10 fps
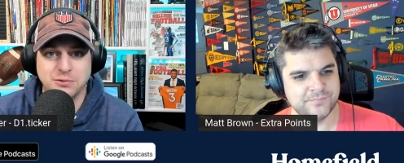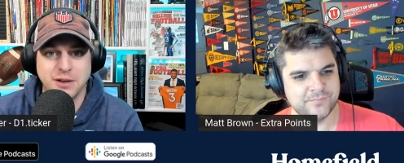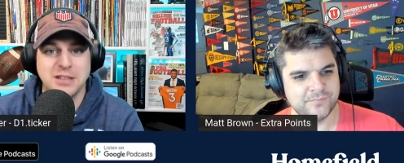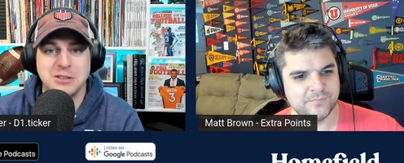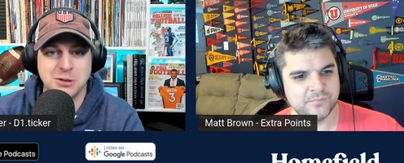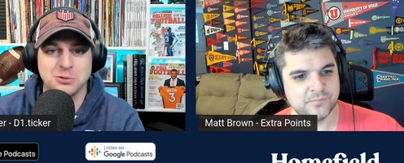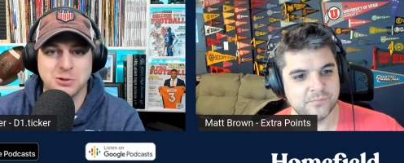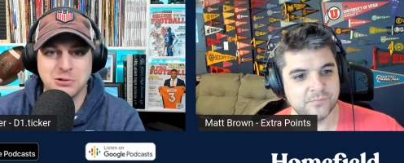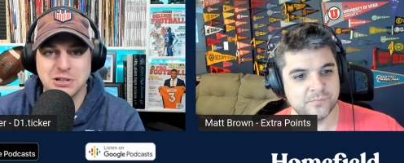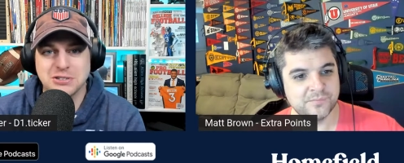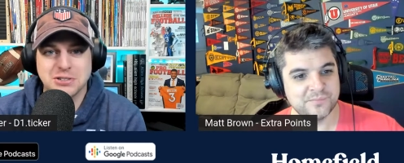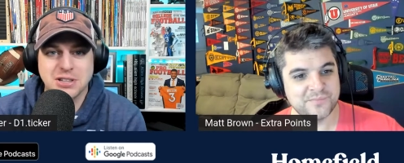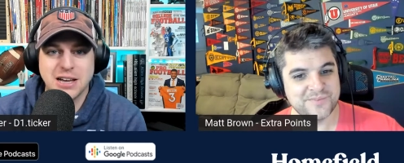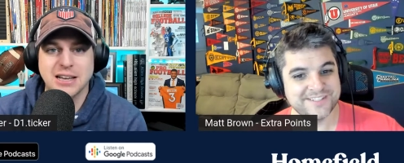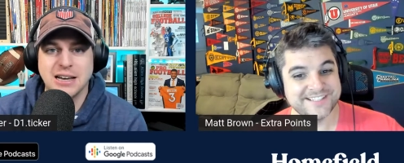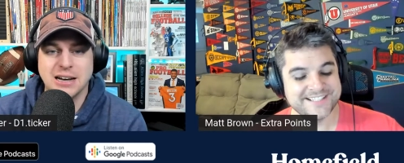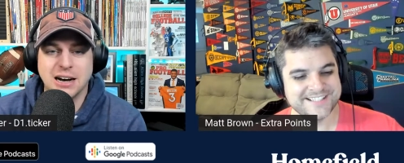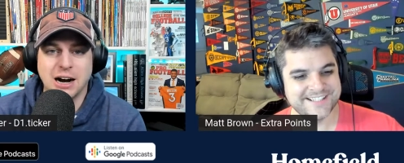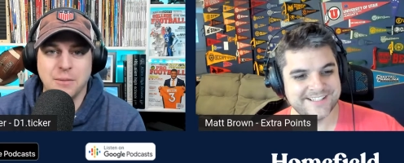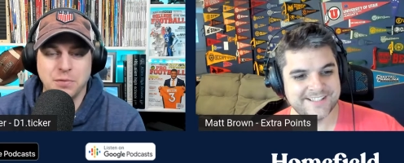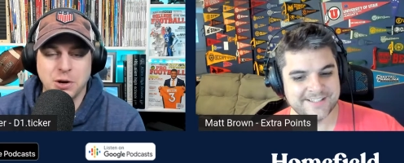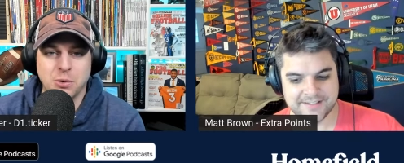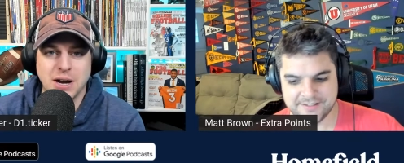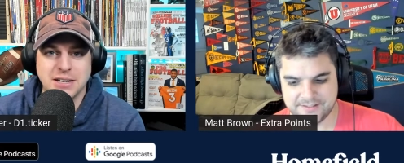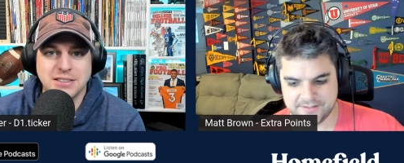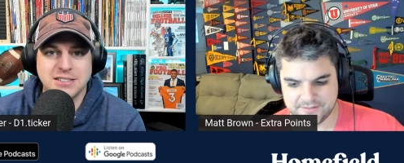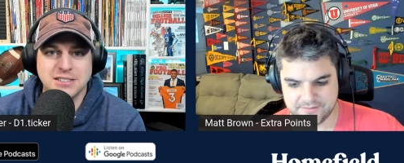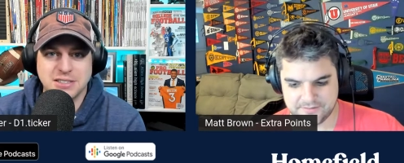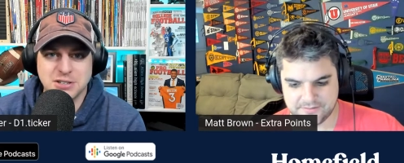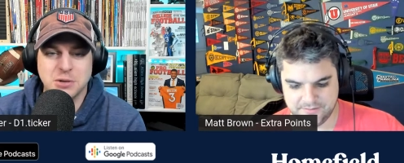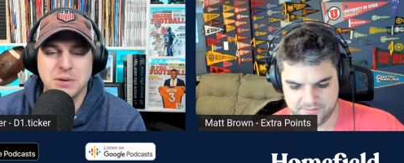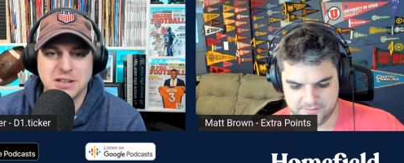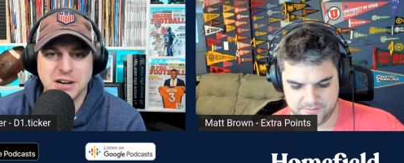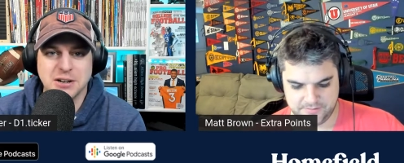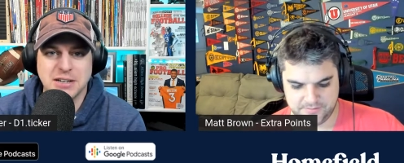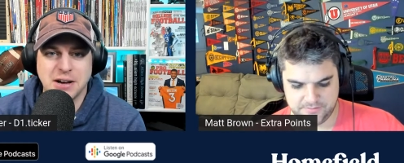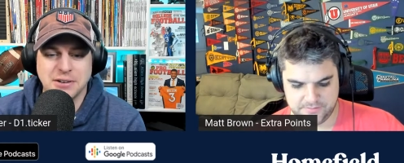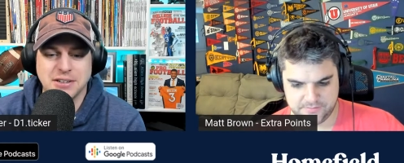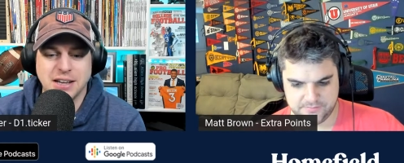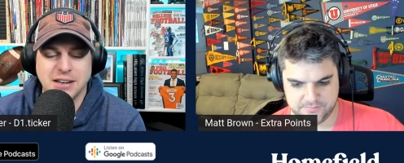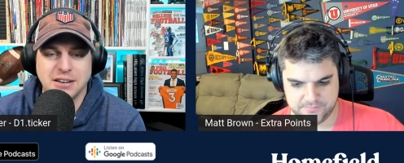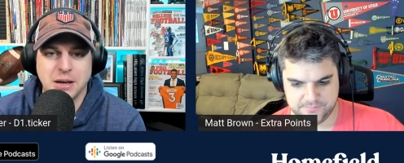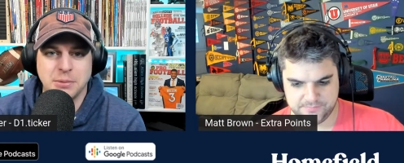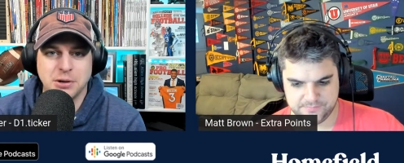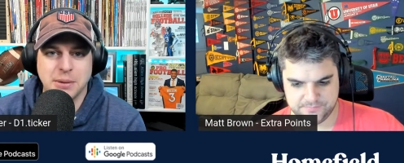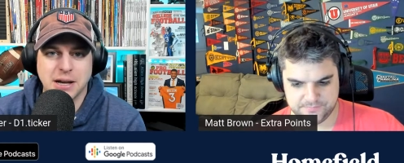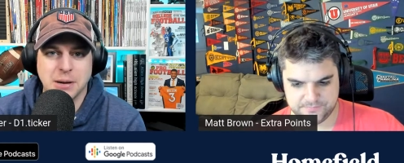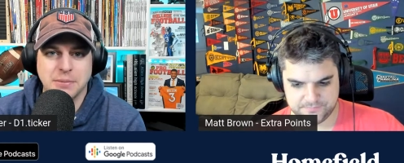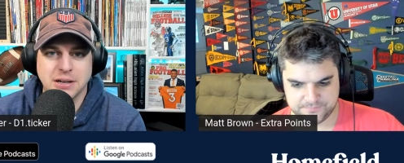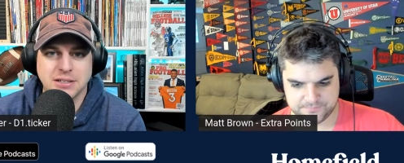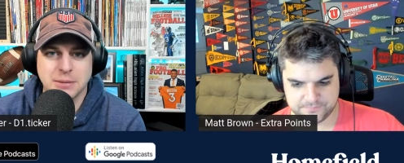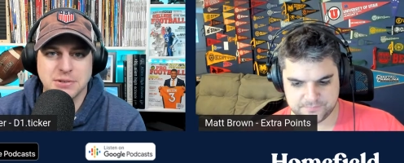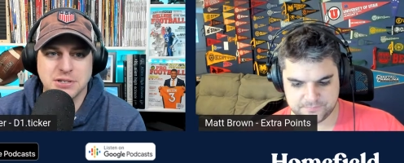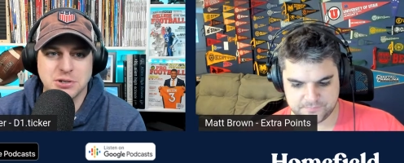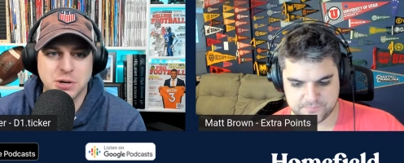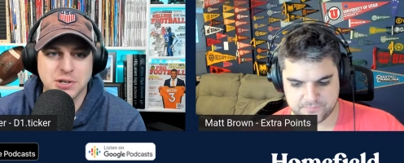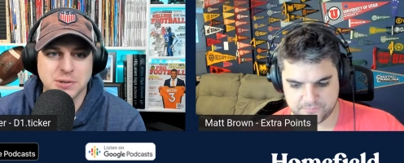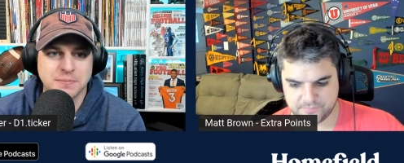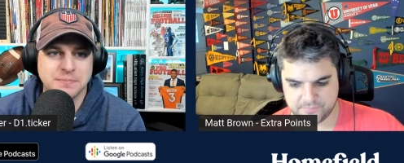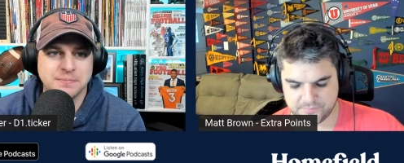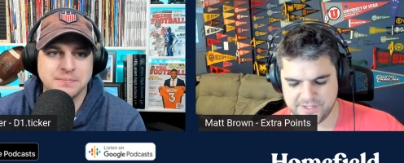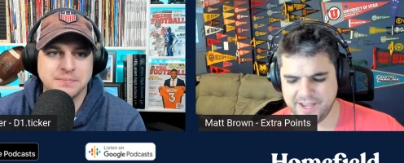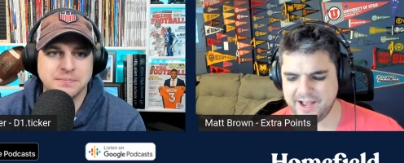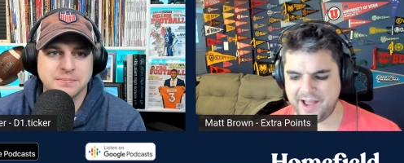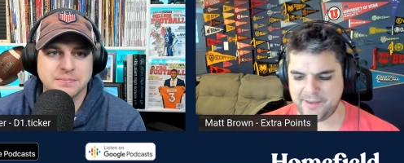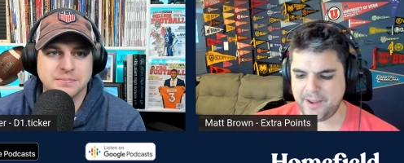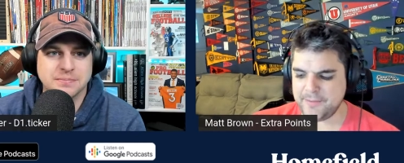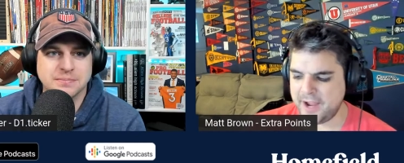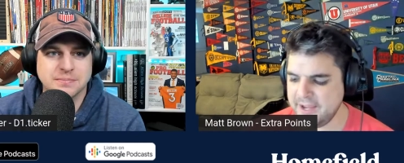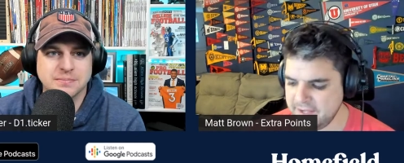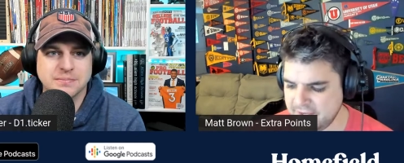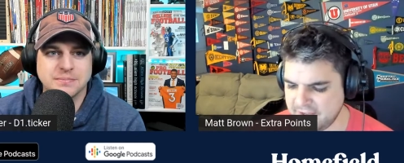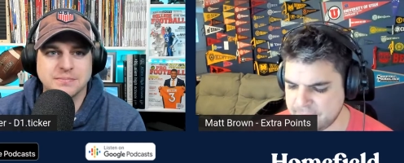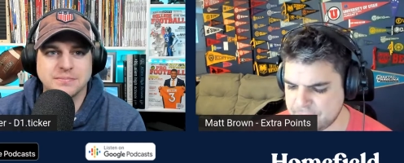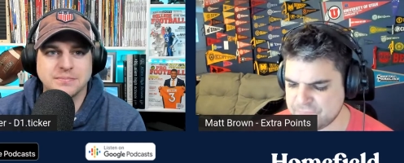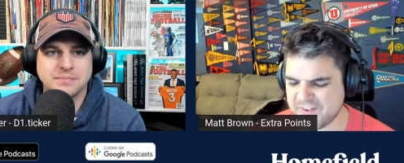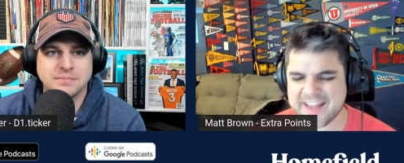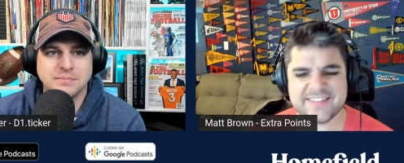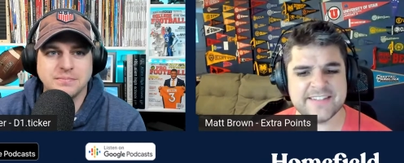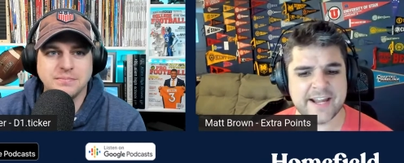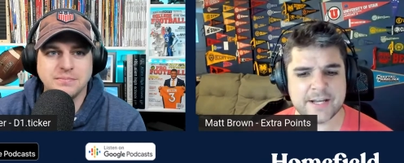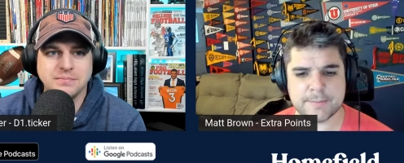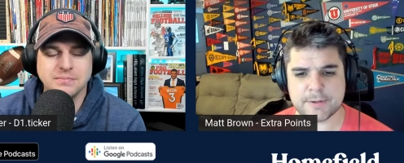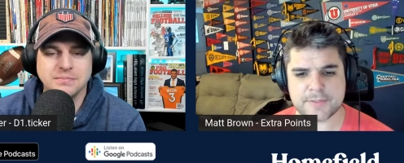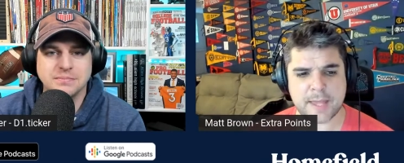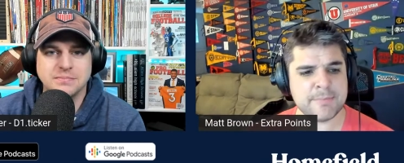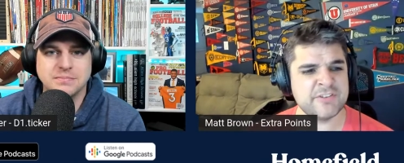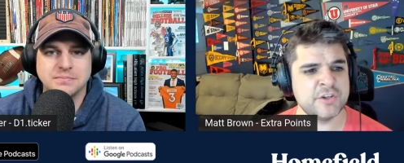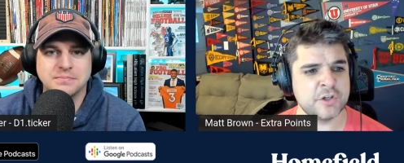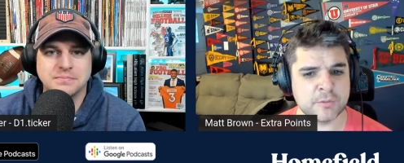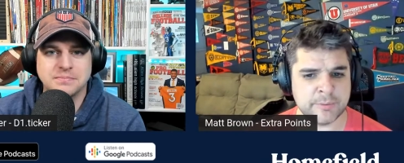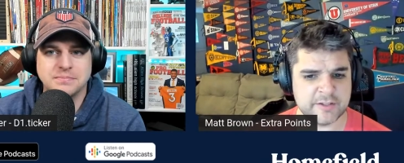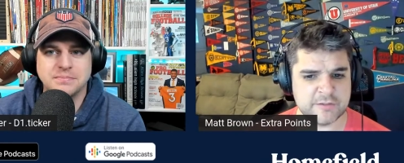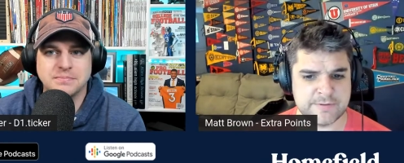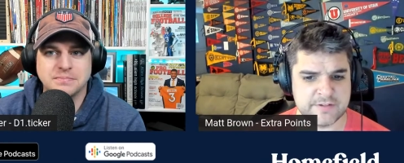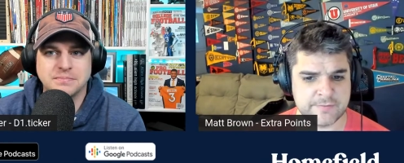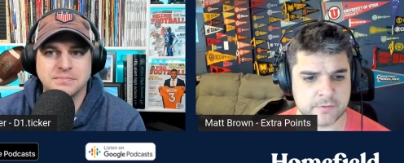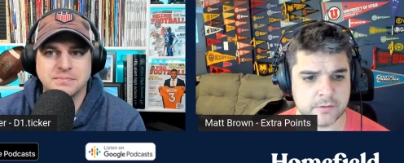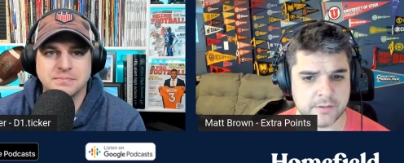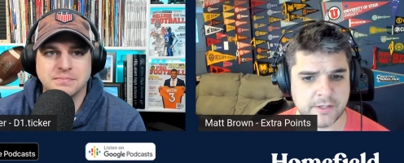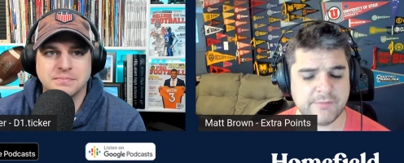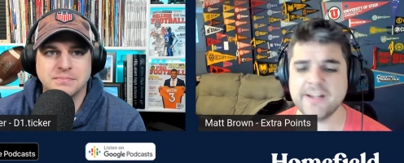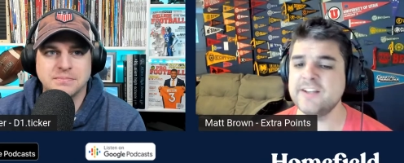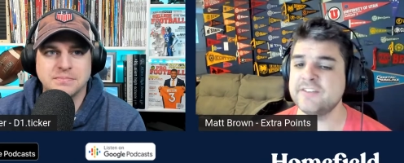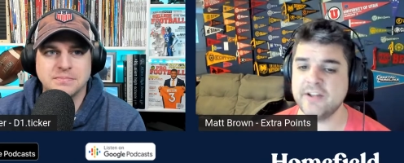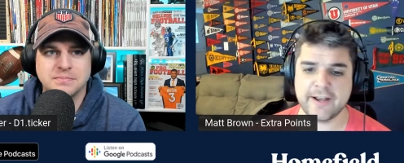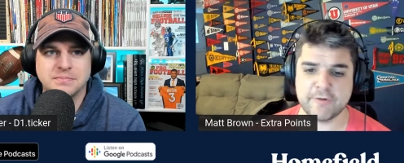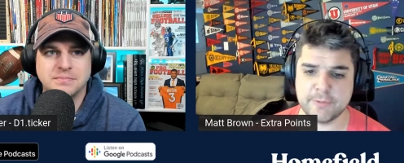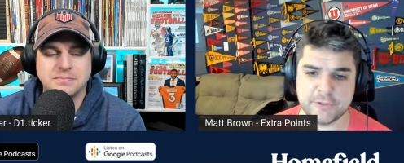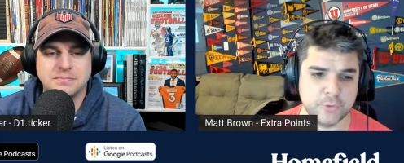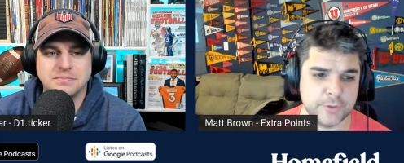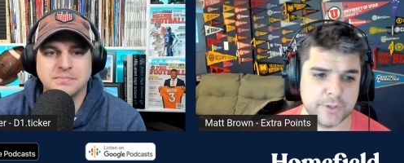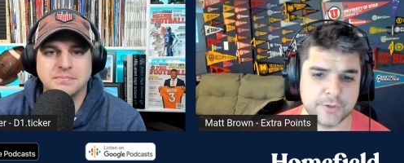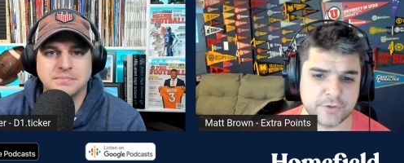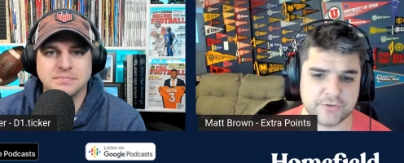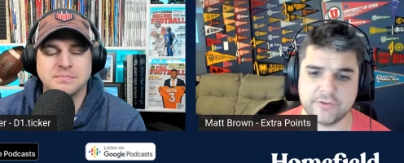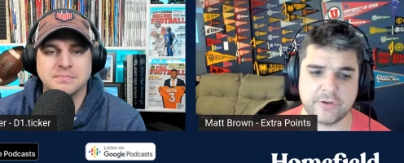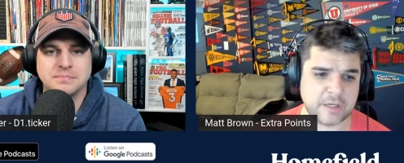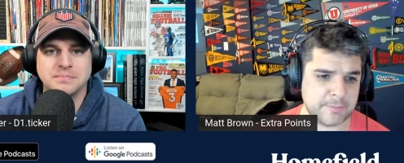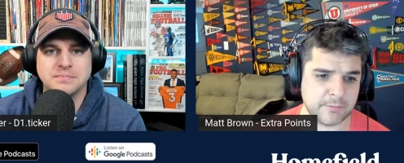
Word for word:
Speaker 1: fancy those renderings look like. Uh, you know, why this this could be a tear it down and and uh, build it back up uh, type of situation.
Speaker 2: Yeah, I, I, I am fascinated about that particular play specifically. I recognize that not everybody tuned in here just to talk about